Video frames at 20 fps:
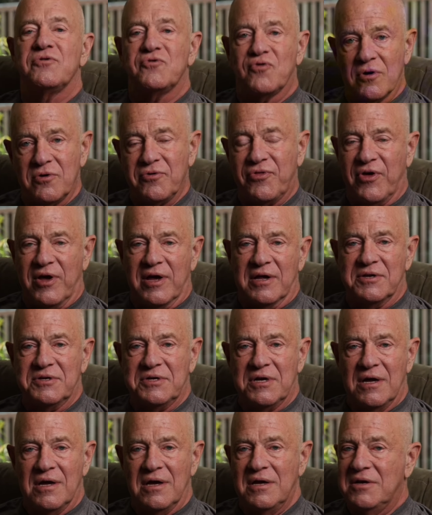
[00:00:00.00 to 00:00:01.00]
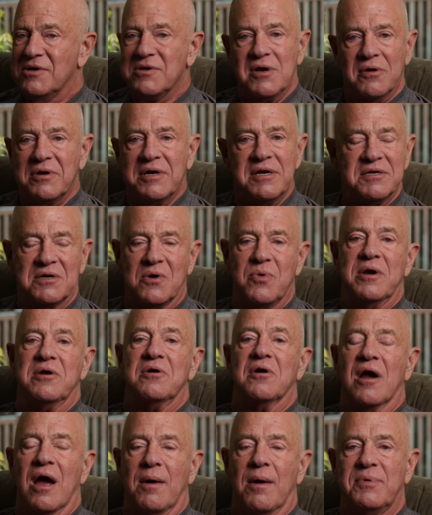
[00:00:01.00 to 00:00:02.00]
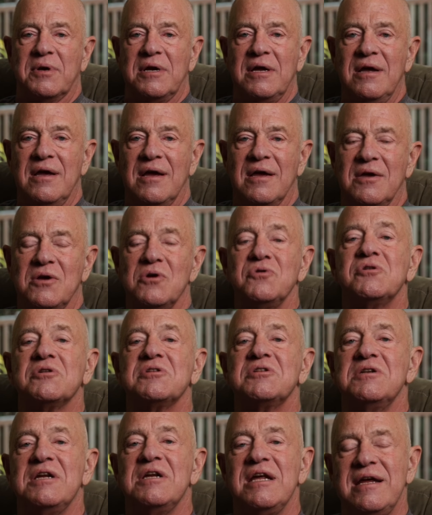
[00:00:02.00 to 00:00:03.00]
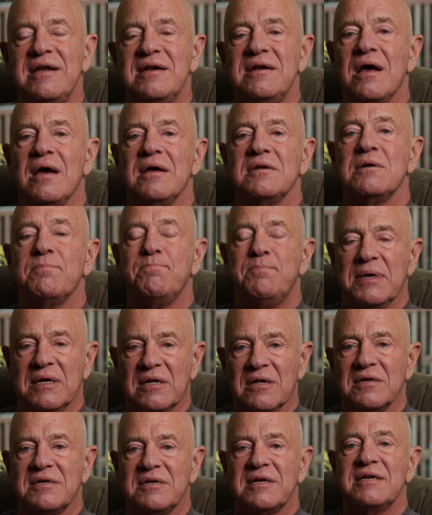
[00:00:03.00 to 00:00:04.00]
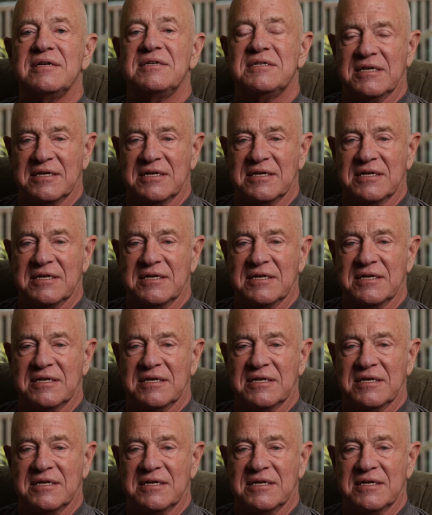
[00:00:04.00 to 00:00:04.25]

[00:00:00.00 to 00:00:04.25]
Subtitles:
The truth is, you don't need to quit your company. You just need to build a